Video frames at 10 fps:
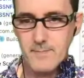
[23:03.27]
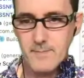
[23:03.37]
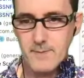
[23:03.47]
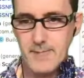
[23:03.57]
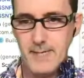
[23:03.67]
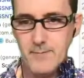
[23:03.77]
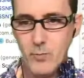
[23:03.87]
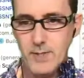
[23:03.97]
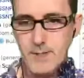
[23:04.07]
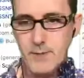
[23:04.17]
See,
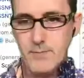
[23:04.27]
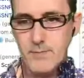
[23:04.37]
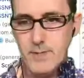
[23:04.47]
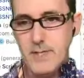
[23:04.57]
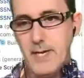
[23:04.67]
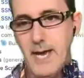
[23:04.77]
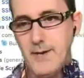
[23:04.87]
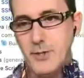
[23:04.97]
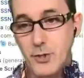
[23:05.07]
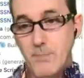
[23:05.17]
1, 2, and
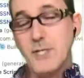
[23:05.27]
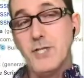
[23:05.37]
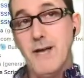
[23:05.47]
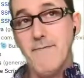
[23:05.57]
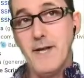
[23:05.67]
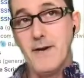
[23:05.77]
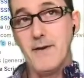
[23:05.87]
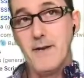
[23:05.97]
there's too much stuff there.